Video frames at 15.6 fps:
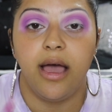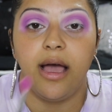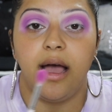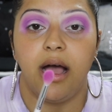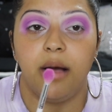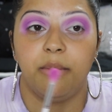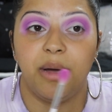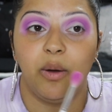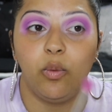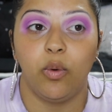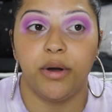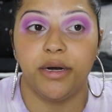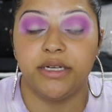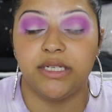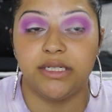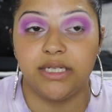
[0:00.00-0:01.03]
I
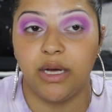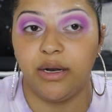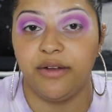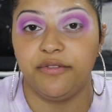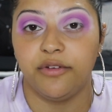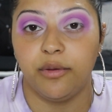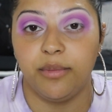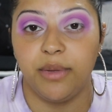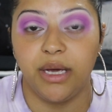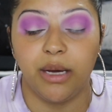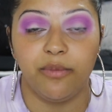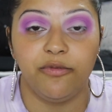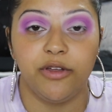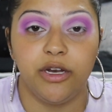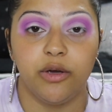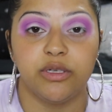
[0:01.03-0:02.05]
want to sit down and film
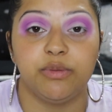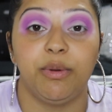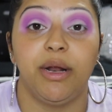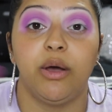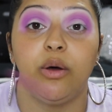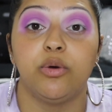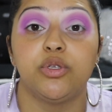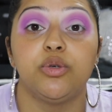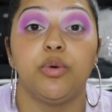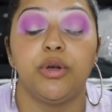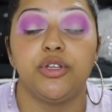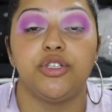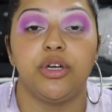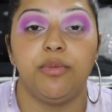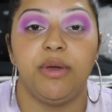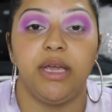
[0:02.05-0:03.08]
makeup videos, but I also want to
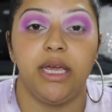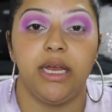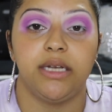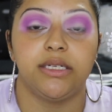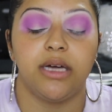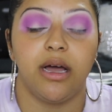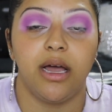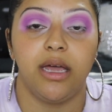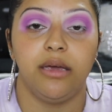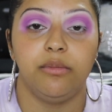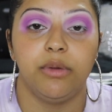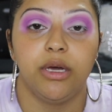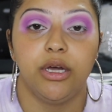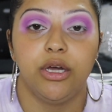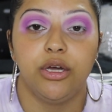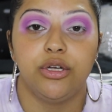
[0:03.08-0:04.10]
start making
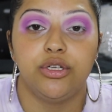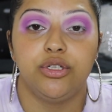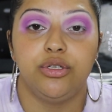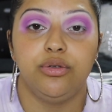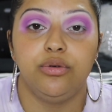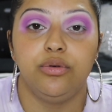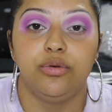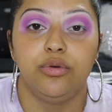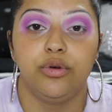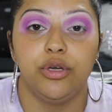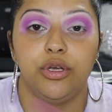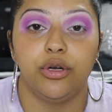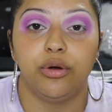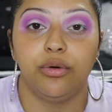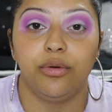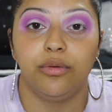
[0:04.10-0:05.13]
time to, you
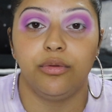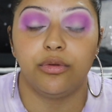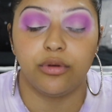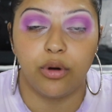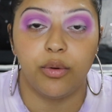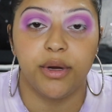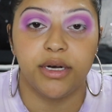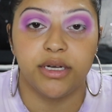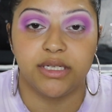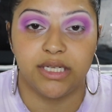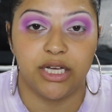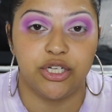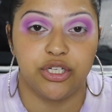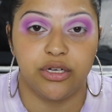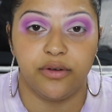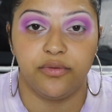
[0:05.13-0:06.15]
know, throw in a
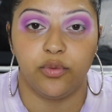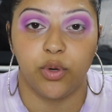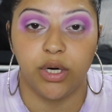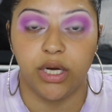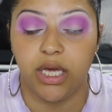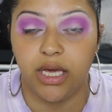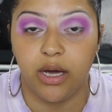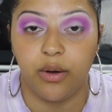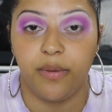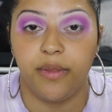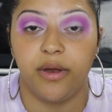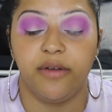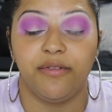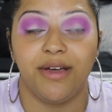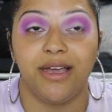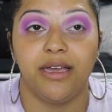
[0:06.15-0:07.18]
session of working out in
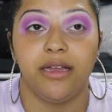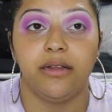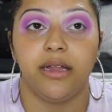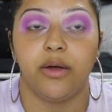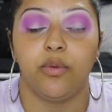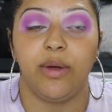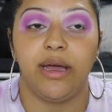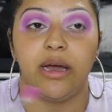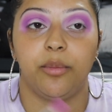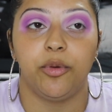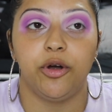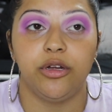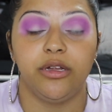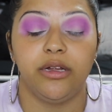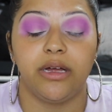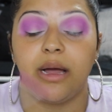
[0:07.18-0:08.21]
there if I can like wake up
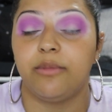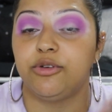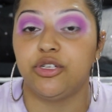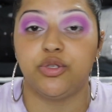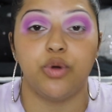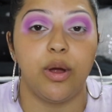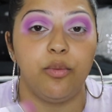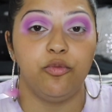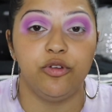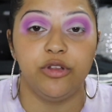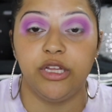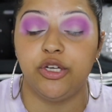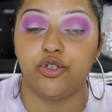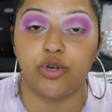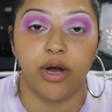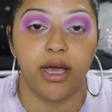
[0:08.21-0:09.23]
early. Like I'm
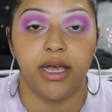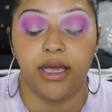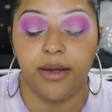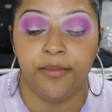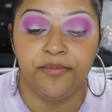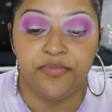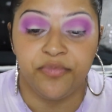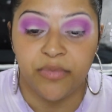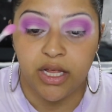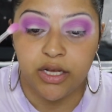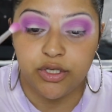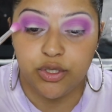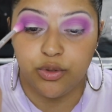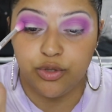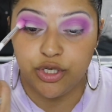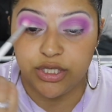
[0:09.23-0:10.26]
really trying
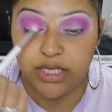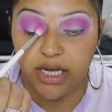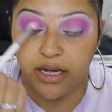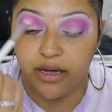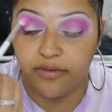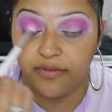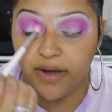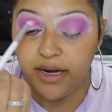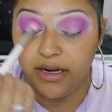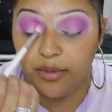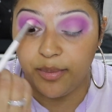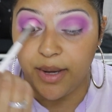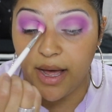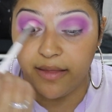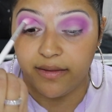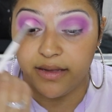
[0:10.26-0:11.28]
to just like find a
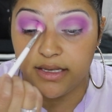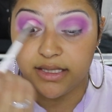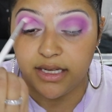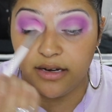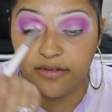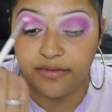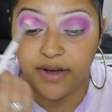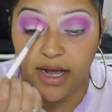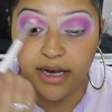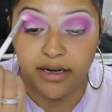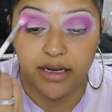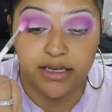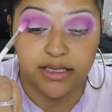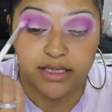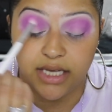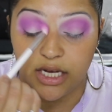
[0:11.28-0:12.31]
balance and find
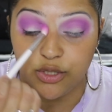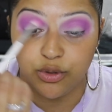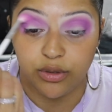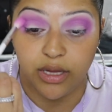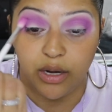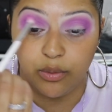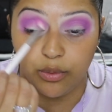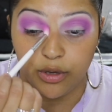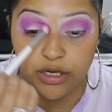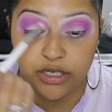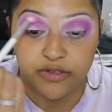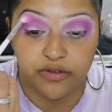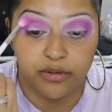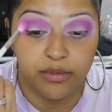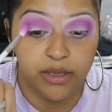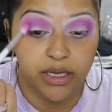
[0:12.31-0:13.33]
a schedule that works
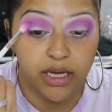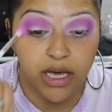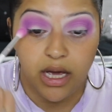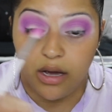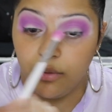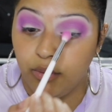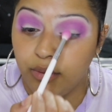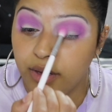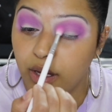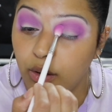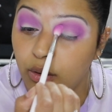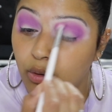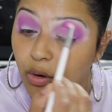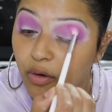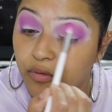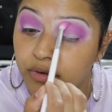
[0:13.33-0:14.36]
for me
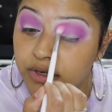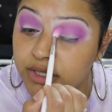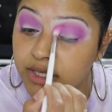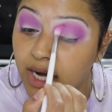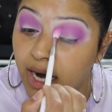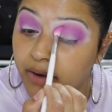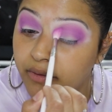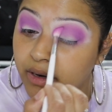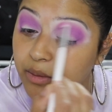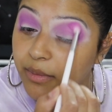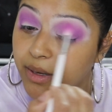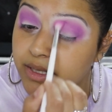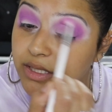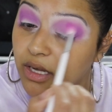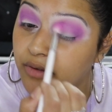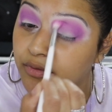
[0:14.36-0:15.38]
without over tiring
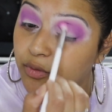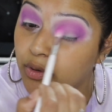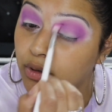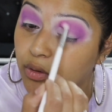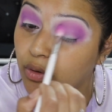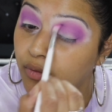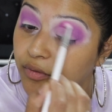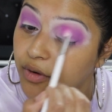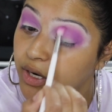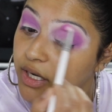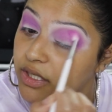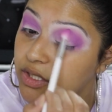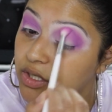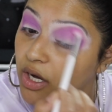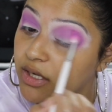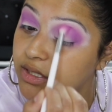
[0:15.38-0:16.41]
myself or over
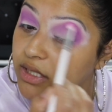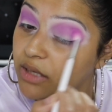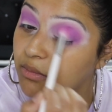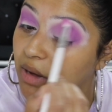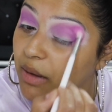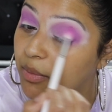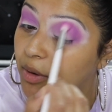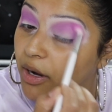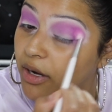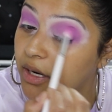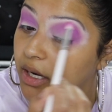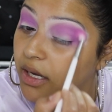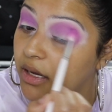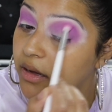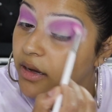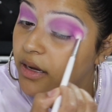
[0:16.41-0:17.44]
exhausting my
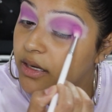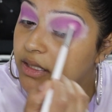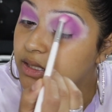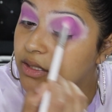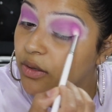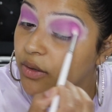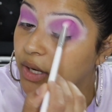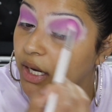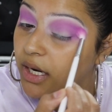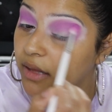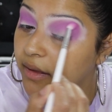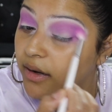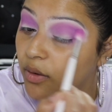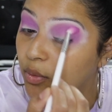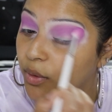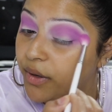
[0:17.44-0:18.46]
body. Still getting
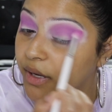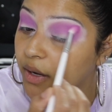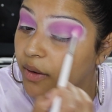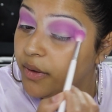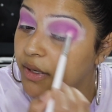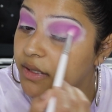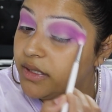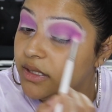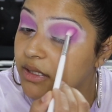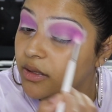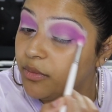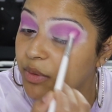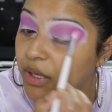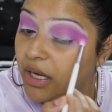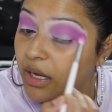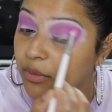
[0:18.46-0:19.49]
like a workout in, still
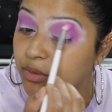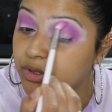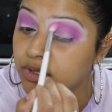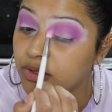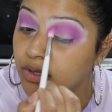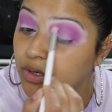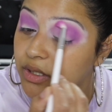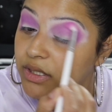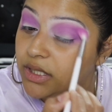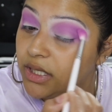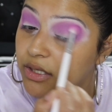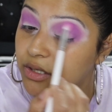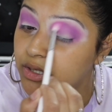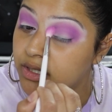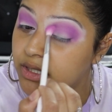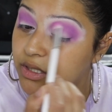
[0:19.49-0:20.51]
being able to cook
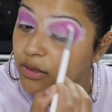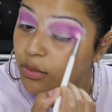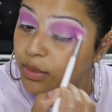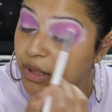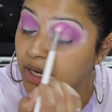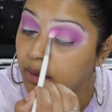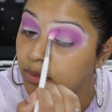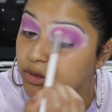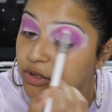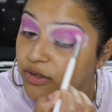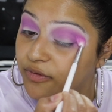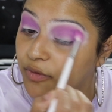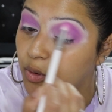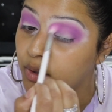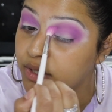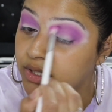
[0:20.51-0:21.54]
dinner, still being able to
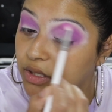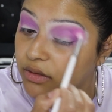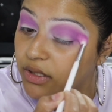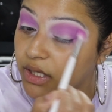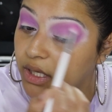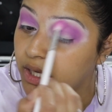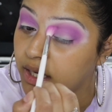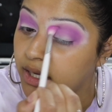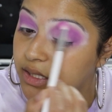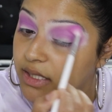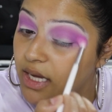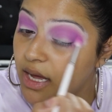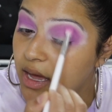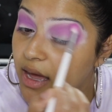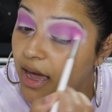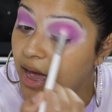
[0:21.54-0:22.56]
focus on the kids
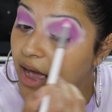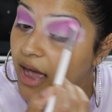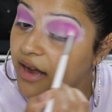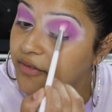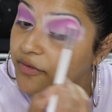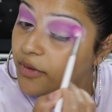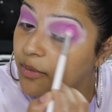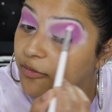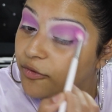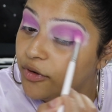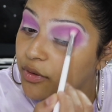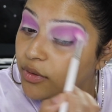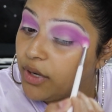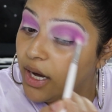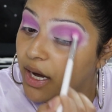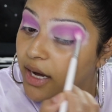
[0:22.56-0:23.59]
and film for
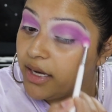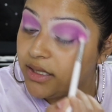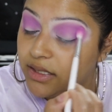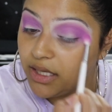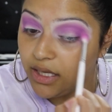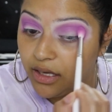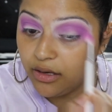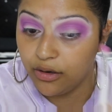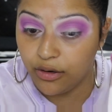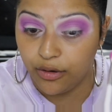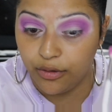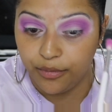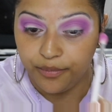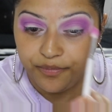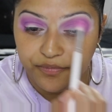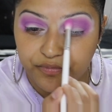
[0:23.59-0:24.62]
you guys. Like, you
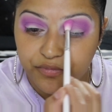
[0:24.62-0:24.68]
know,